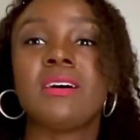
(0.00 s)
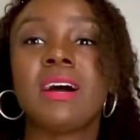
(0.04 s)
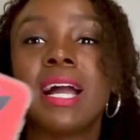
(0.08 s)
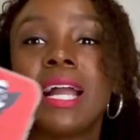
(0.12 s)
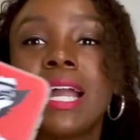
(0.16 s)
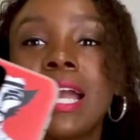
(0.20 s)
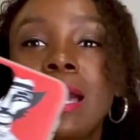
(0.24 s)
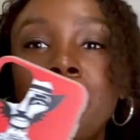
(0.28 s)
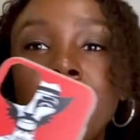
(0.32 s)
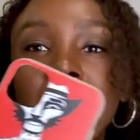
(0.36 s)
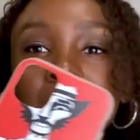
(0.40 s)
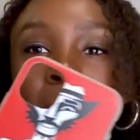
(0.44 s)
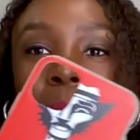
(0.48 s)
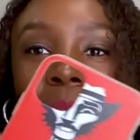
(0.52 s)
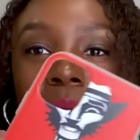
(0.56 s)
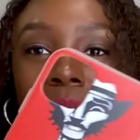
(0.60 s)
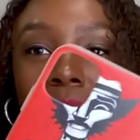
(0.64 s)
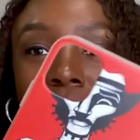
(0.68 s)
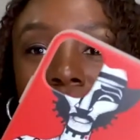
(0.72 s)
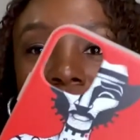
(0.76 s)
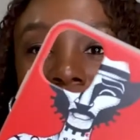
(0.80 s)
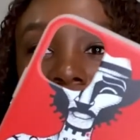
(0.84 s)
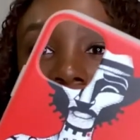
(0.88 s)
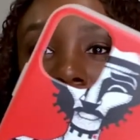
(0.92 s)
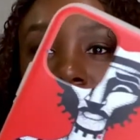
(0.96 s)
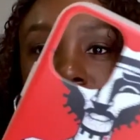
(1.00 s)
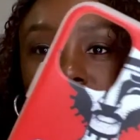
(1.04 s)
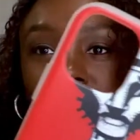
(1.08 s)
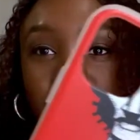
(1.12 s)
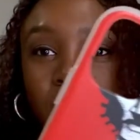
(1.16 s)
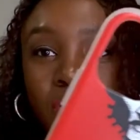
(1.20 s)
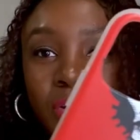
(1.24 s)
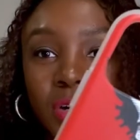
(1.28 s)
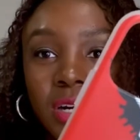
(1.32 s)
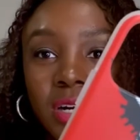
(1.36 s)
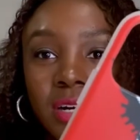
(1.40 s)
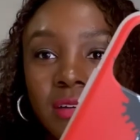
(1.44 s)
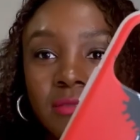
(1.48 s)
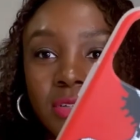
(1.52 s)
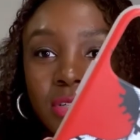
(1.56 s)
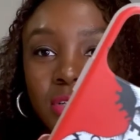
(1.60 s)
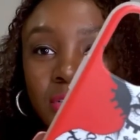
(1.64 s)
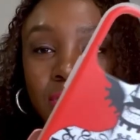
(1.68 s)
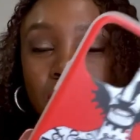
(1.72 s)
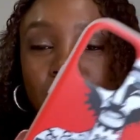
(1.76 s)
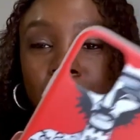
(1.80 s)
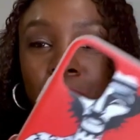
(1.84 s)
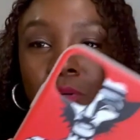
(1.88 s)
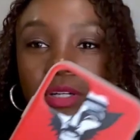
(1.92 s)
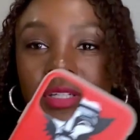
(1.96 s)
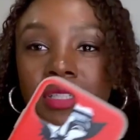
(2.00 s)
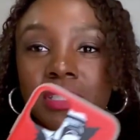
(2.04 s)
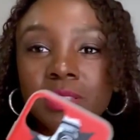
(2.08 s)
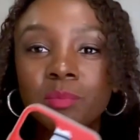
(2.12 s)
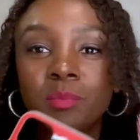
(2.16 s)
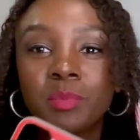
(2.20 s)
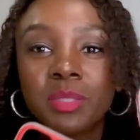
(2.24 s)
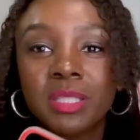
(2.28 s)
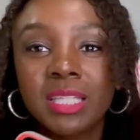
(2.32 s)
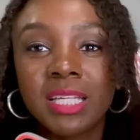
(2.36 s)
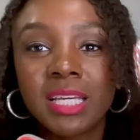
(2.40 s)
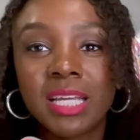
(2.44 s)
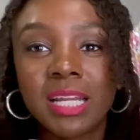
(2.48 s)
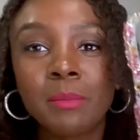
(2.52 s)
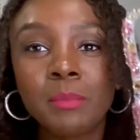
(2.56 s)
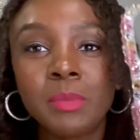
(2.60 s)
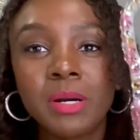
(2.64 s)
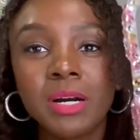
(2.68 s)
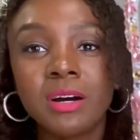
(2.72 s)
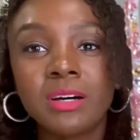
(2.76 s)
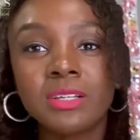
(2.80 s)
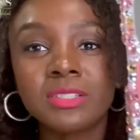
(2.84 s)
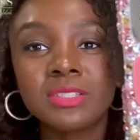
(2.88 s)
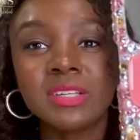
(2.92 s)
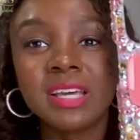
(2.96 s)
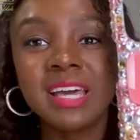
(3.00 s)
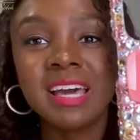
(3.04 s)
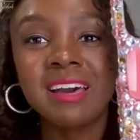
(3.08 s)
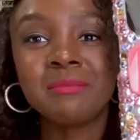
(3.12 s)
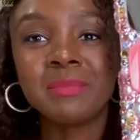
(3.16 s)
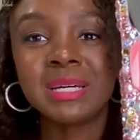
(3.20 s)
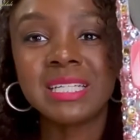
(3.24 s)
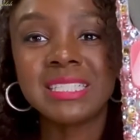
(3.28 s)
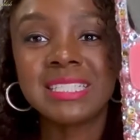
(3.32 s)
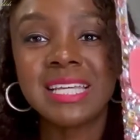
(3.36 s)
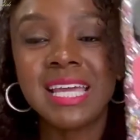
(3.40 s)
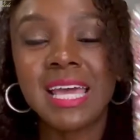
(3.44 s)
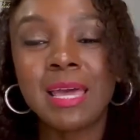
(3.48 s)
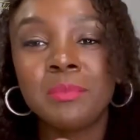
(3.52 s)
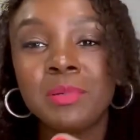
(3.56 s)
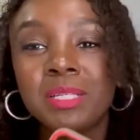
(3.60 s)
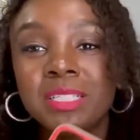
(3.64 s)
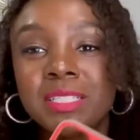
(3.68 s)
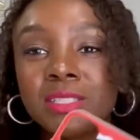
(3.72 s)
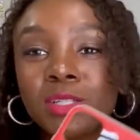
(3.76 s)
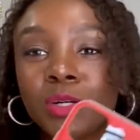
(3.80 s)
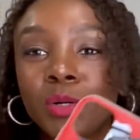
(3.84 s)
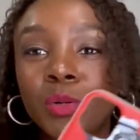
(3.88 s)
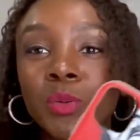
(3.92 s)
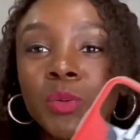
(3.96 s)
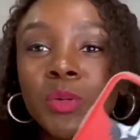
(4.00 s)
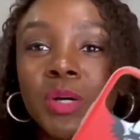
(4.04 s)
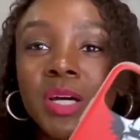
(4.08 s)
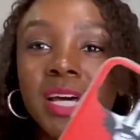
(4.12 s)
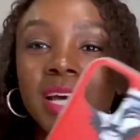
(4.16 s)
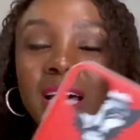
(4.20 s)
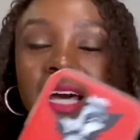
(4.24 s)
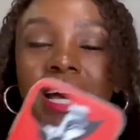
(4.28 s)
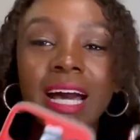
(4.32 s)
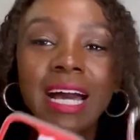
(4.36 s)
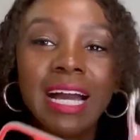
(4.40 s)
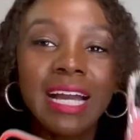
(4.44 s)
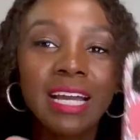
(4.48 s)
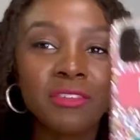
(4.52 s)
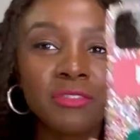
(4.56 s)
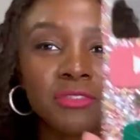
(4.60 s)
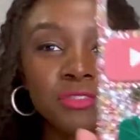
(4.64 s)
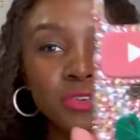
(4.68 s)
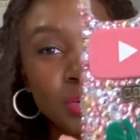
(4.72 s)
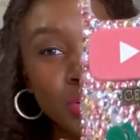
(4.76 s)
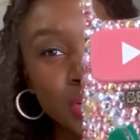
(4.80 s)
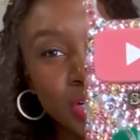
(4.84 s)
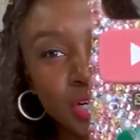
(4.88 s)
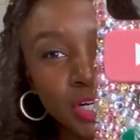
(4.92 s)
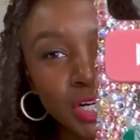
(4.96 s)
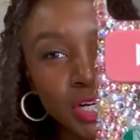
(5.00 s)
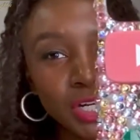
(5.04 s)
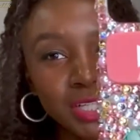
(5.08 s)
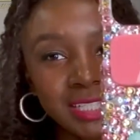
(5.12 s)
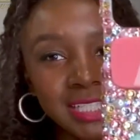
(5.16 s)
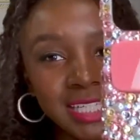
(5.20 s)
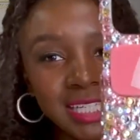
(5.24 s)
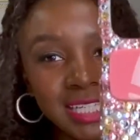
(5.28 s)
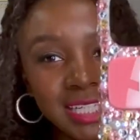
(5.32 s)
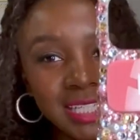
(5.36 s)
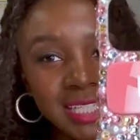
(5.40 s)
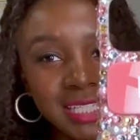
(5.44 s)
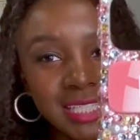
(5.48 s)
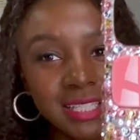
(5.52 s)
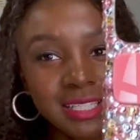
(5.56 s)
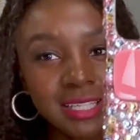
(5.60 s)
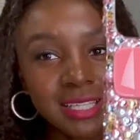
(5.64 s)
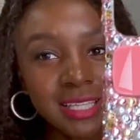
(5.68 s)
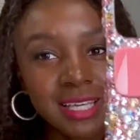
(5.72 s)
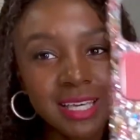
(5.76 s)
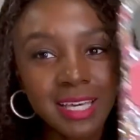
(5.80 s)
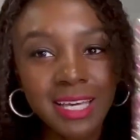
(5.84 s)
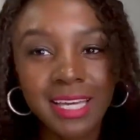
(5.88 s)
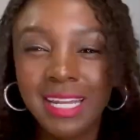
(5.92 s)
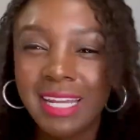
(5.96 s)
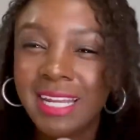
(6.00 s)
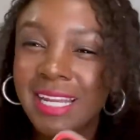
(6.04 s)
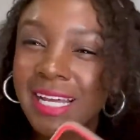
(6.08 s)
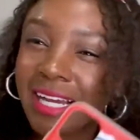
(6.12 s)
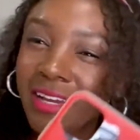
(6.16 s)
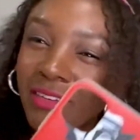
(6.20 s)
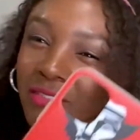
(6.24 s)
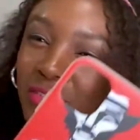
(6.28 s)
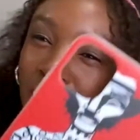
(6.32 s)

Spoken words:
I got my MERS cell phone cover, of course, but then I'm gonna also have my Tabby. So I can feel girly, and then I can